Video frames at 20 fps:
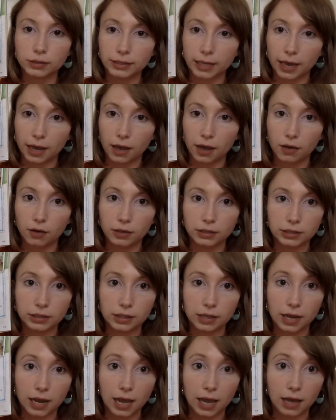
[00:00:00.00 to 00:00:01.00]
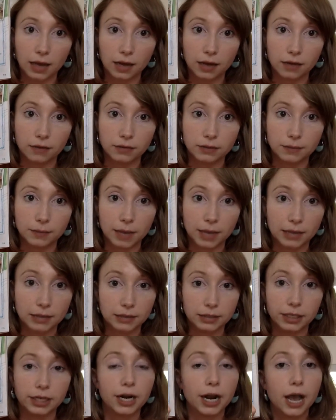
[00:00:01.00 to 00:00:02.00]
down into the negatives past
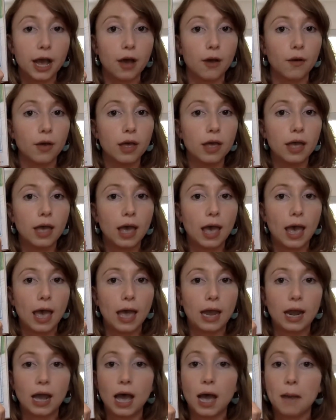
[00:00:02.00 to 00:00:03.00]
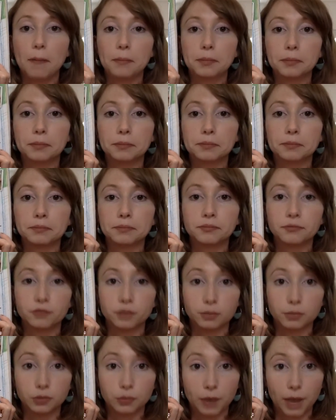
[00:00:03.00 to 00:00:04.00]
0 and up
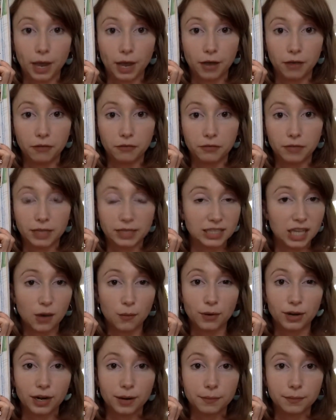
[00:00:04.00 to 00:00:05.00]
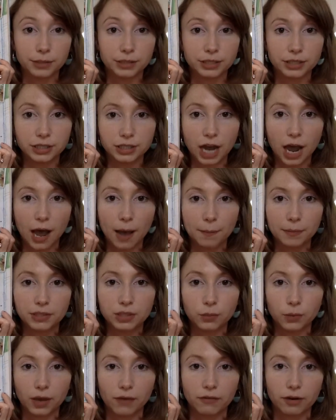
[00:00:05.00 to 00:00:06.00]
from 12. That's not where numbers stop,
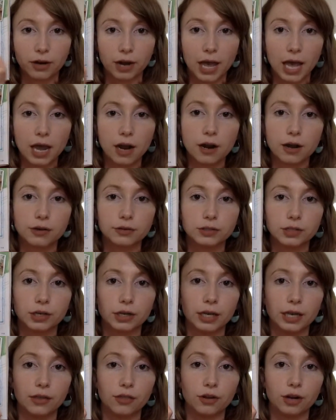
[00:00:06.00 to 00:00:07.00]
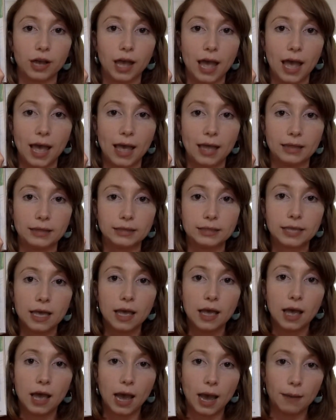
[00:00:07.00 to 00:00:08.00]
so we have our arrows on either end.
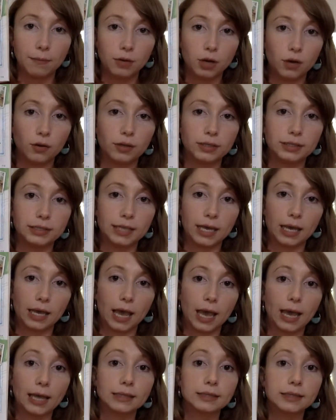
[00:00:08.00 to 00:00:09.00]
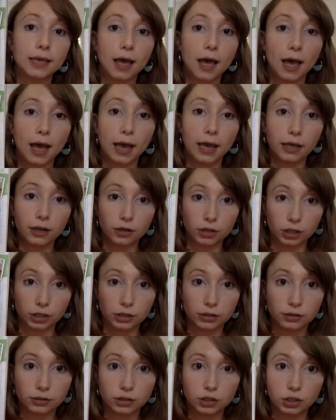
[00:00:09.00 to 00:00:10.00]
I'm noticing a
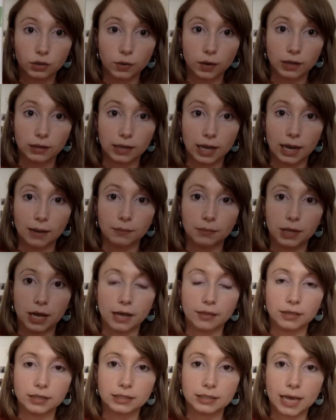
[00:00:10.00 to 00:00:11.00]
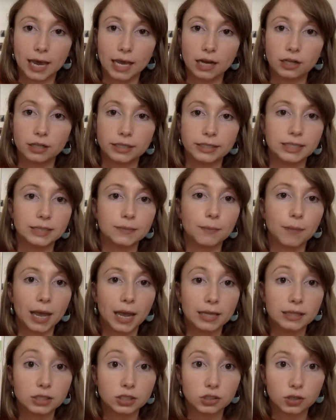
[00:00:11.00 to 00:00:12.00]
title to our line plot. The title is
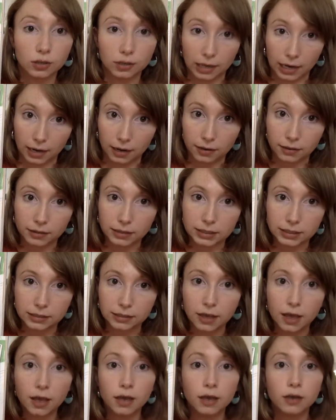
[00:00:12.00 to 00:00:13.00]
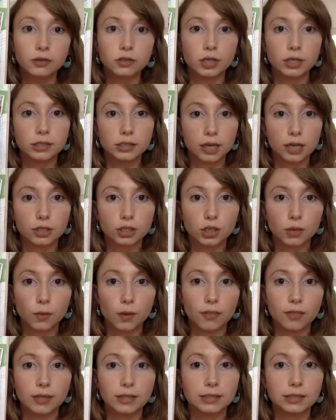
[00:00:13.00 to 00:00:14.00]
pencil lengths, so that tells you
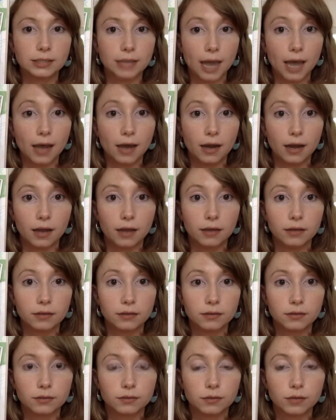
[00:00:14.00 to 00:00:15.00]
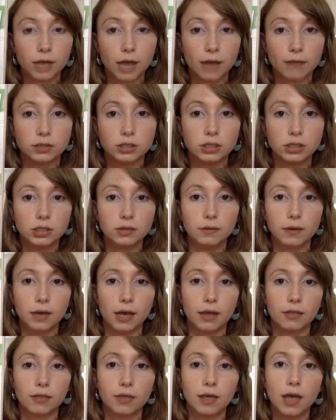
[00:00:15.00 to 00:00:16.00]
what this data will have to do
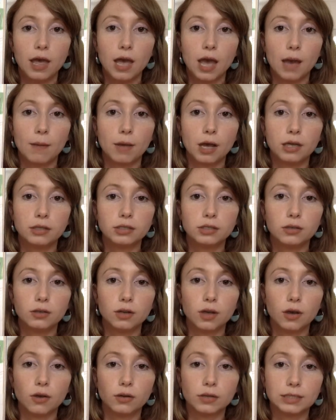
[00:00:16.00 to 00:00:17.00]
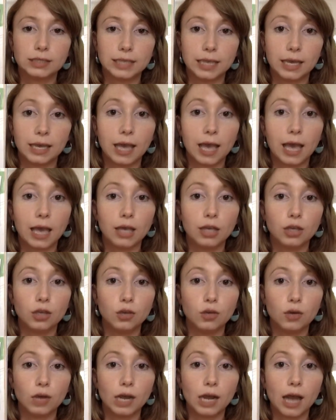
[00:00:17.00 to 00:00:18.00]
with. I'm also noticing a
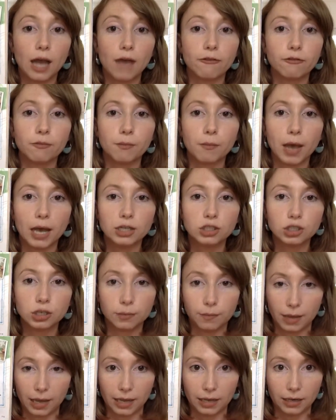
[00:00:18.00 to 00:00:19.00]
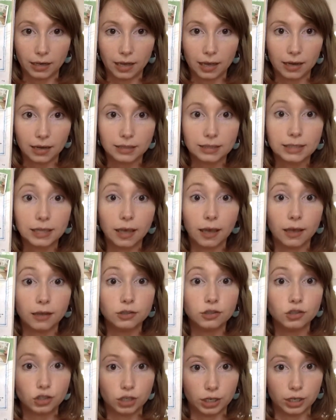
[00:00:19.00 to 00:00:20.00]
unit of measurement. It is
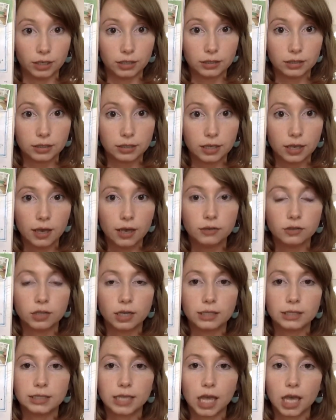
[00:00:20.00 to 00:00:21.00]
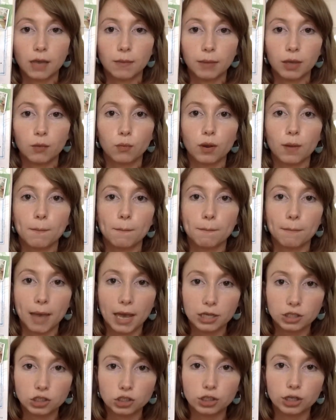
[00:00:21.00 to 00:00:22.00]
inches. So that's telling me we're
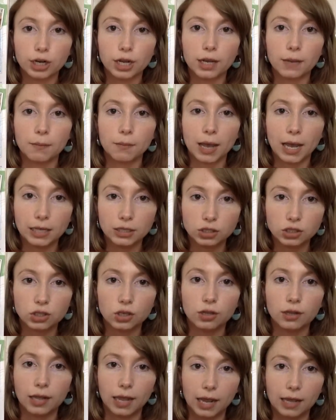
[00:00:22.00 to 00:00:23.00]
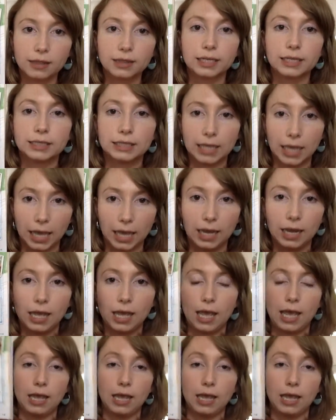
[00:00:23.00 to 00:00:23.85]
measuring pencil lengths in